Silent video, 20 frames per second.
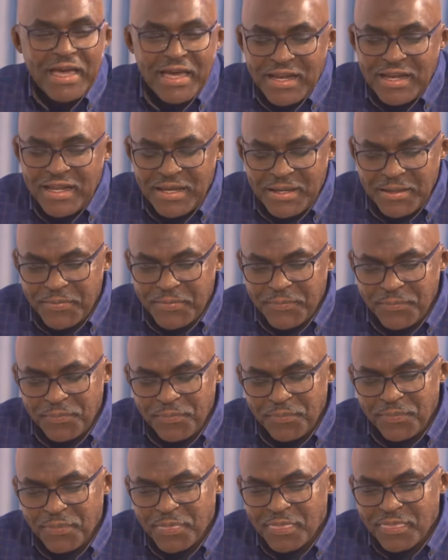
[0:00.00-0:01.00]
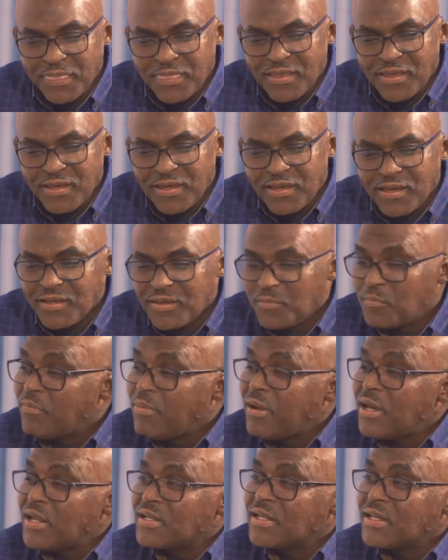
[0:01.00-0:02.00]
And
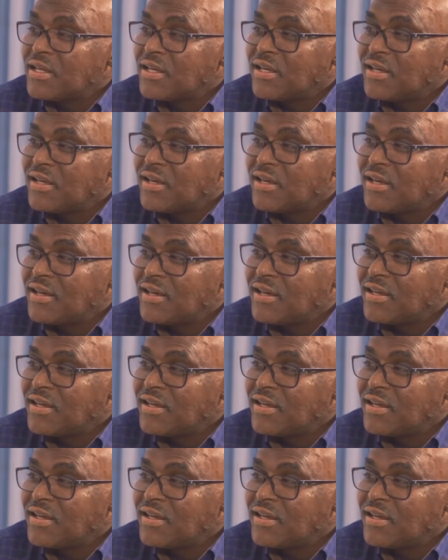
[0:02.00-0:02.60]
but